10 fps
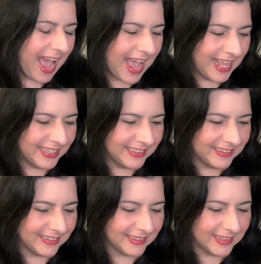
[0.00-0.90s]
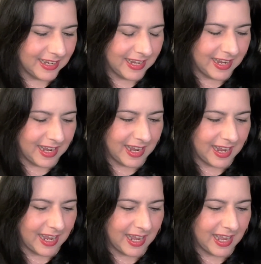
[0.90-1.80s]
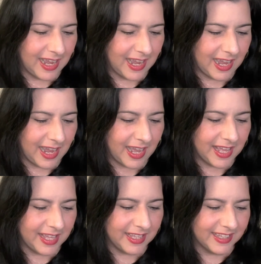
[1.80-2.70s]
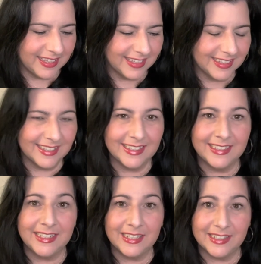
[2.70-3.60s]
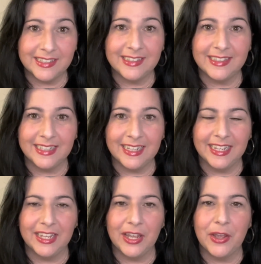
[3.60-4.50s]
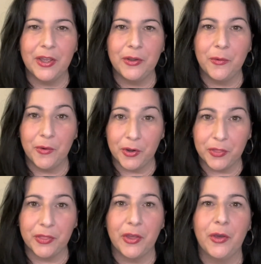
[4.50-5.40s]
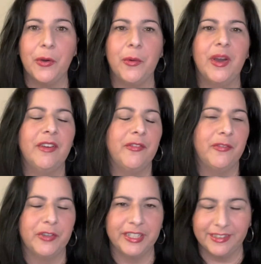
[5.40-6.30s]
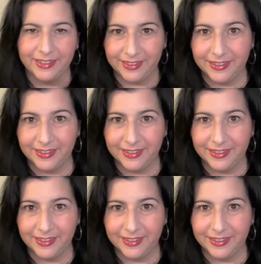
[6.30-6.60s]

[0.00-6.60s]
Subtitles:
And I need to see an ortho foot